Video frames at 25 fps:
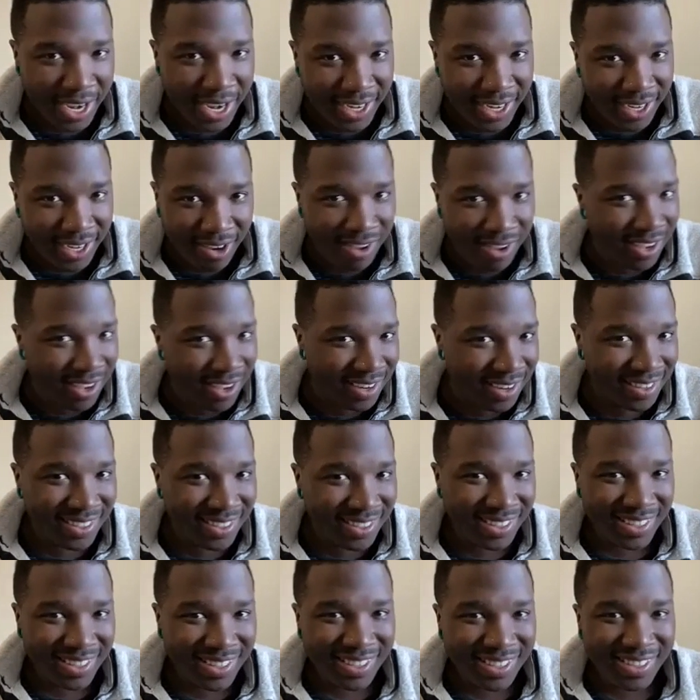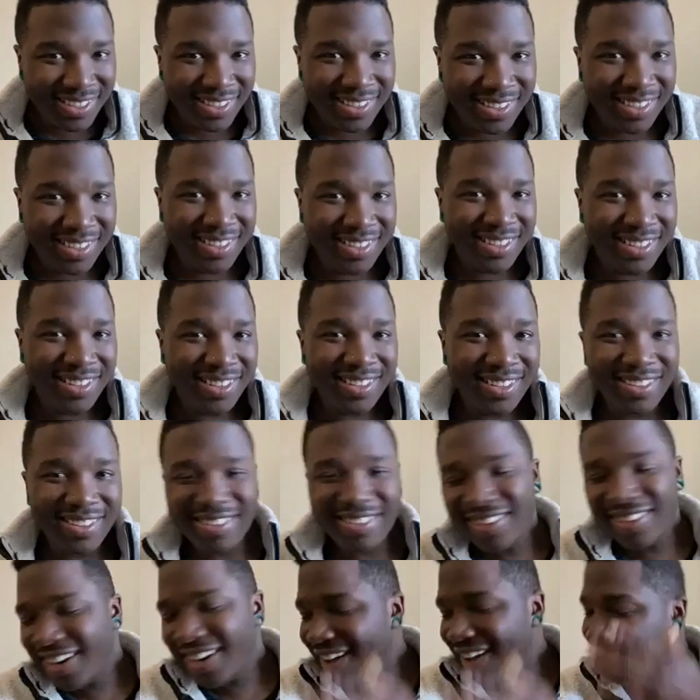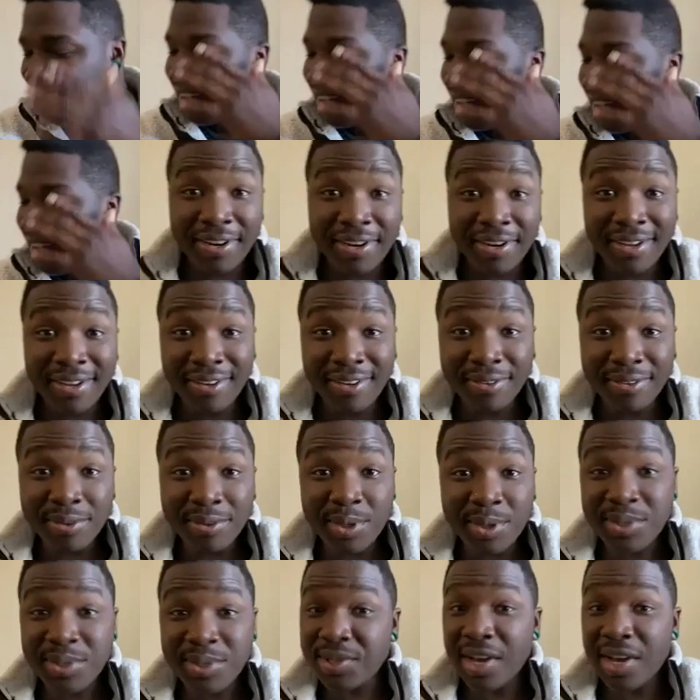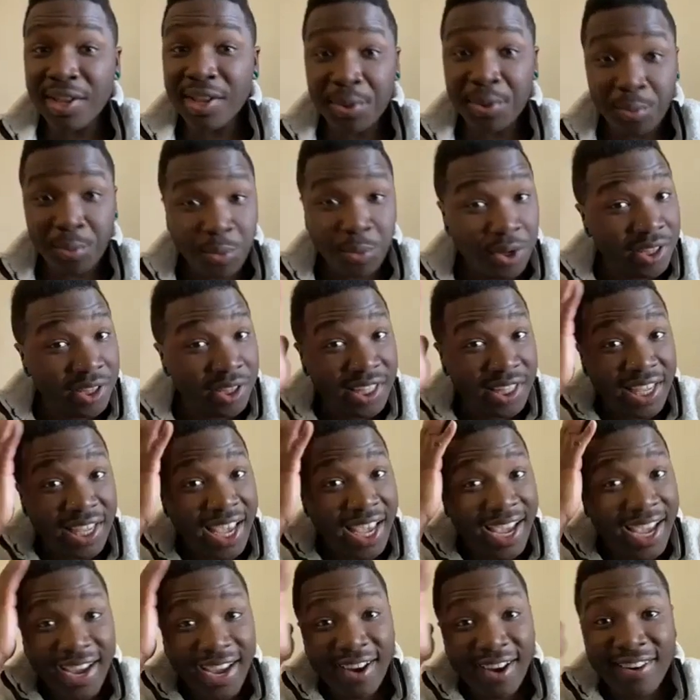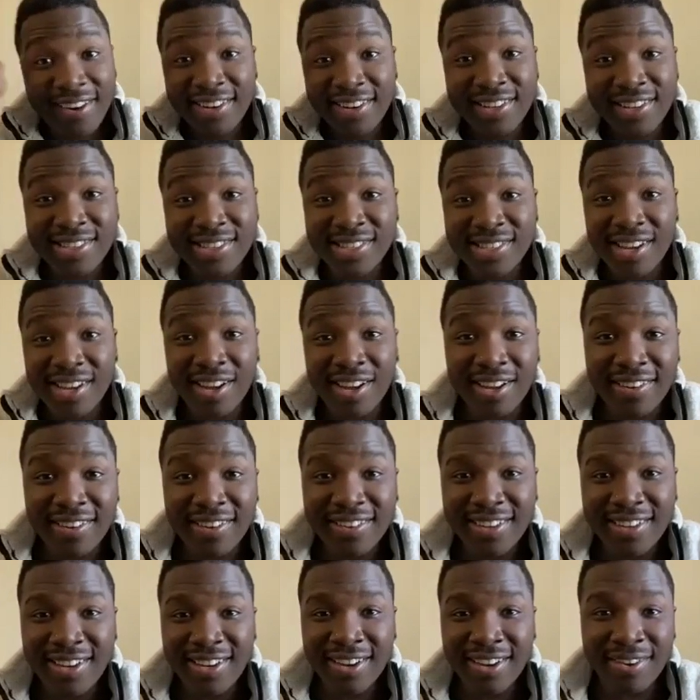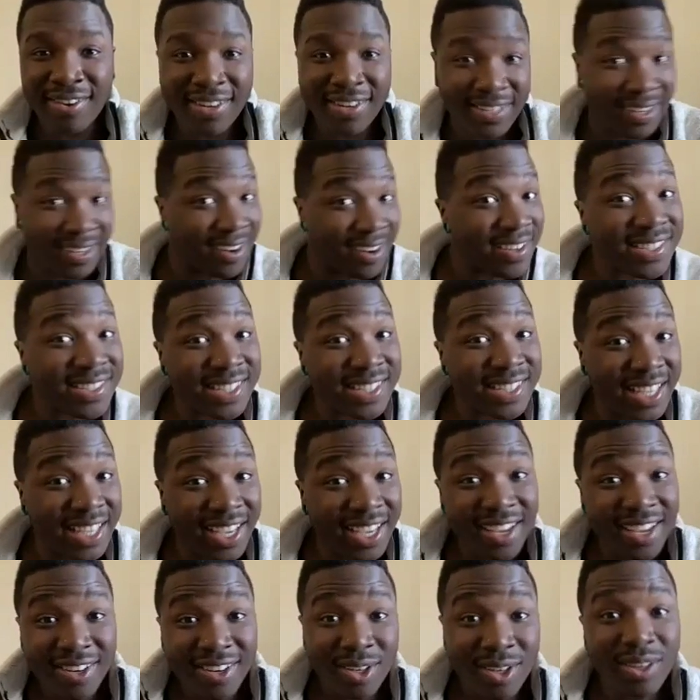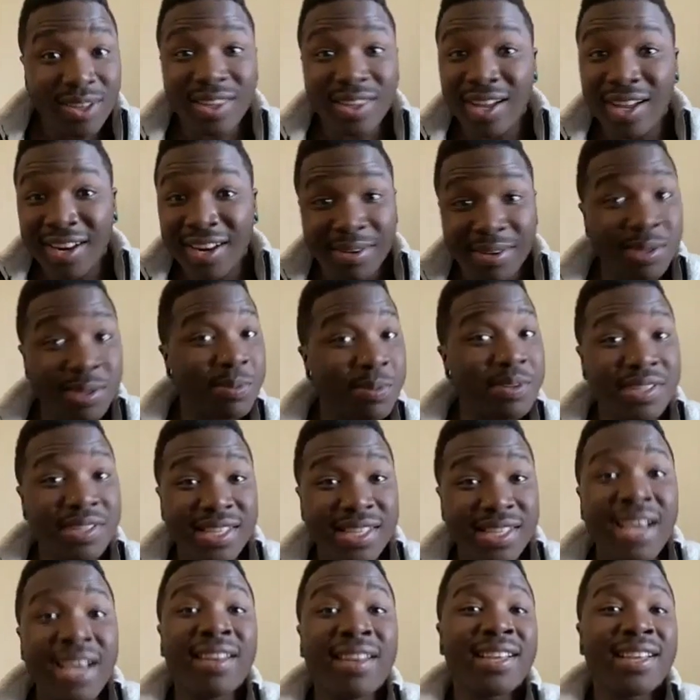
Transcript: You know, I I don't know. You saw the woolly hair and you saw the dark skin. You thought it was supposed to sound like something else, huh?